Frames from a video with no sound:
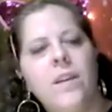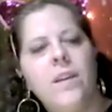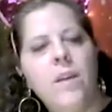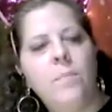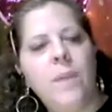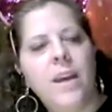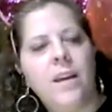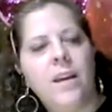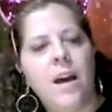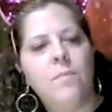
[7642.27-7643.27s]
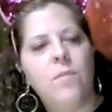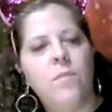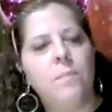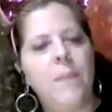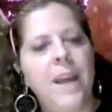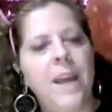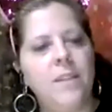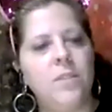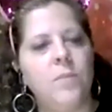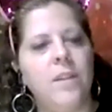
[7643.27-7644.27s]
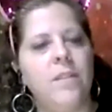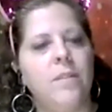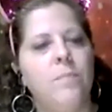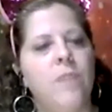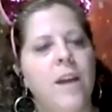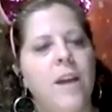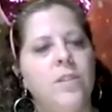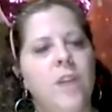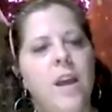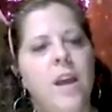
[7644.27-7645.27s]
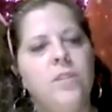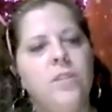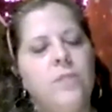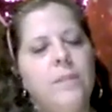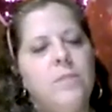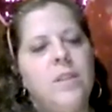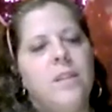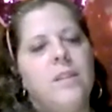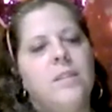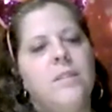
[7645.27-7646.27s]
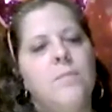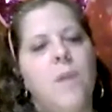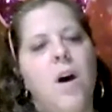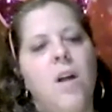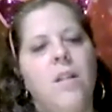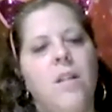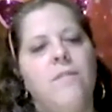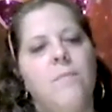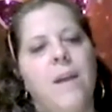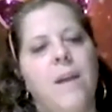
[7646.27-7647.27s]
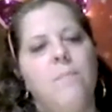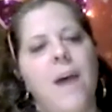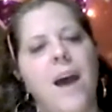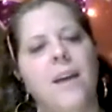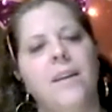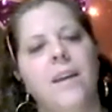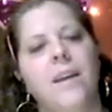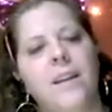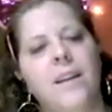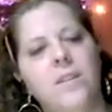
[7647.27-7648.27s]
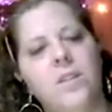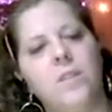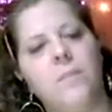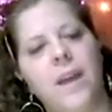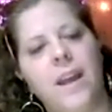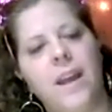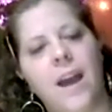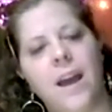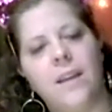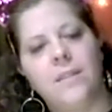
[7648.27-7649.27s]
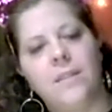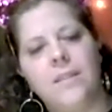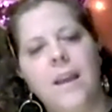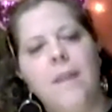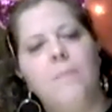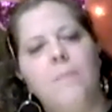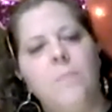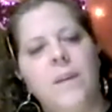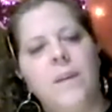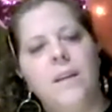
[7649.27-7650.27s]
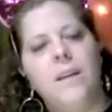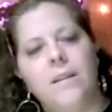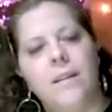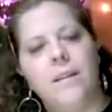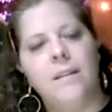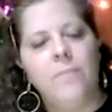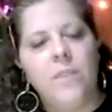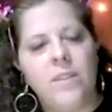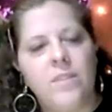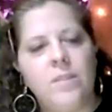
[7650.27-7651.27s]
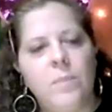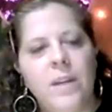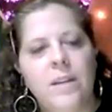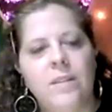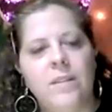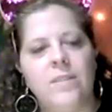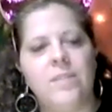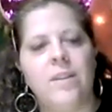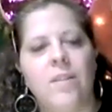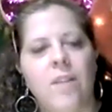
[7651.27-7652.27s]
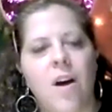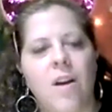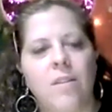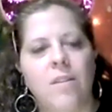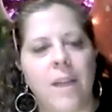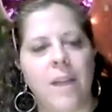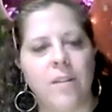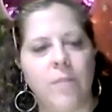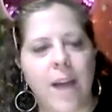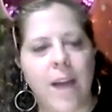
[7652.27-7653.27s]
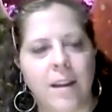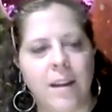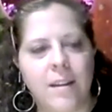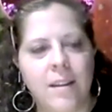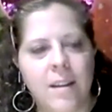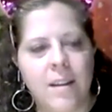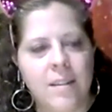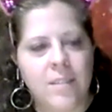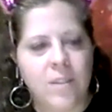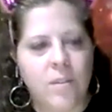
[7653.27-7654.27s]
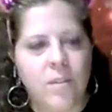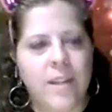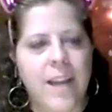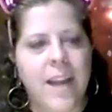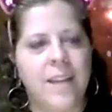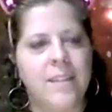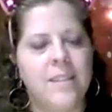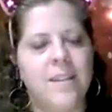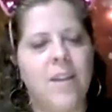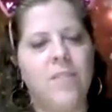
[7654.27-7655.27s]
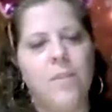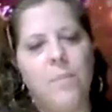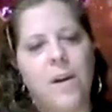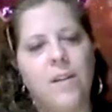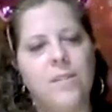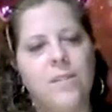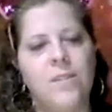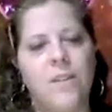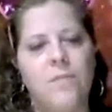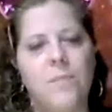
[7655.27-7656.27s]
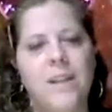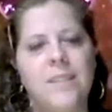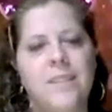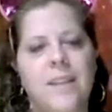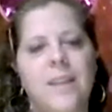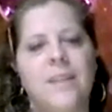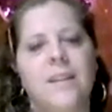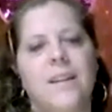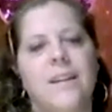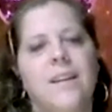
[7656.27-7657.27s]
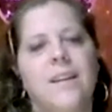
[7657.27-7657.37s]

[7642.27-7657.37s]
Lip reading: pick up more paint with your brush, drip to the small of my back and into my ass. Beard smears along my crack to create on the parts of my skin.